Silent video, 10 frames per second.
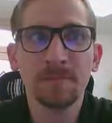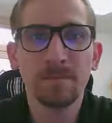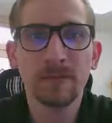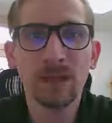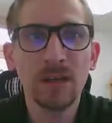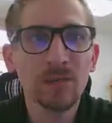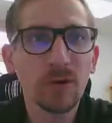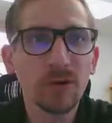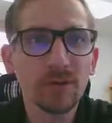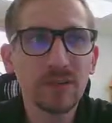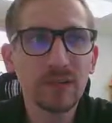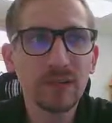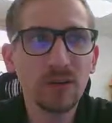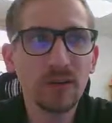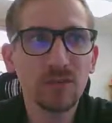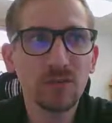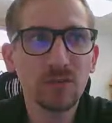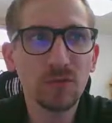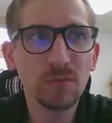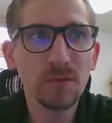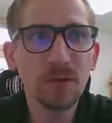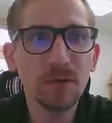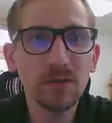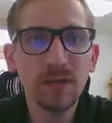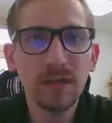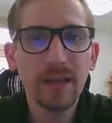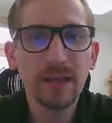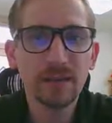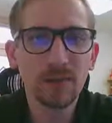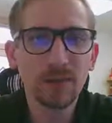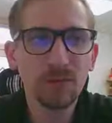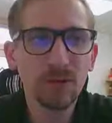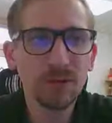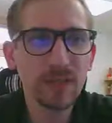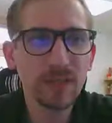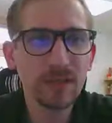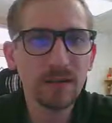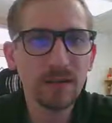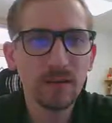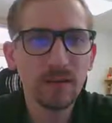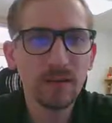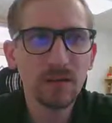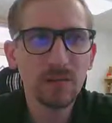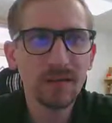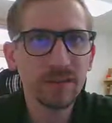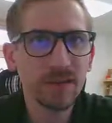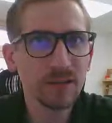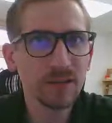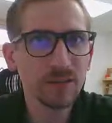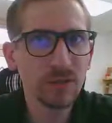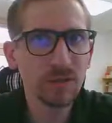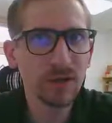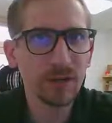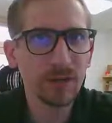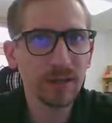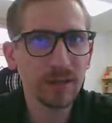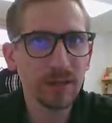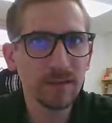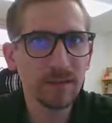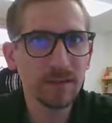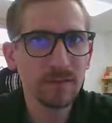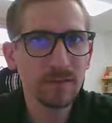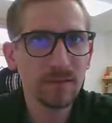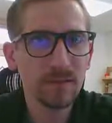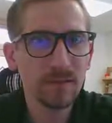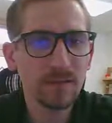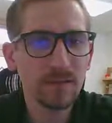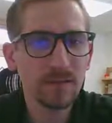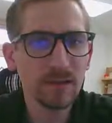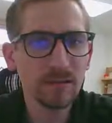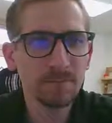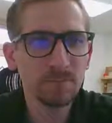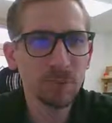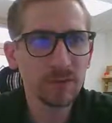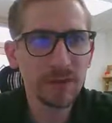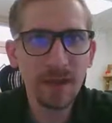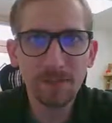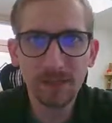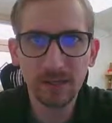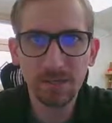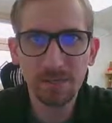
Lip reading: So it's going to go into extrude mode. It's going to be rotated, but it's not extruding right away again. What's happening?